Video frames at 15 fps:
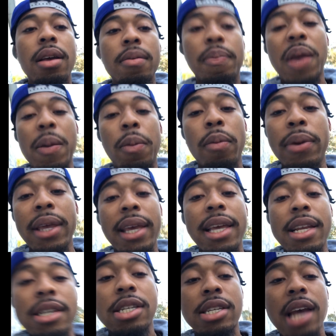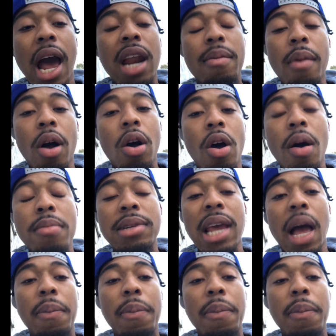People been getting shot in my hometown.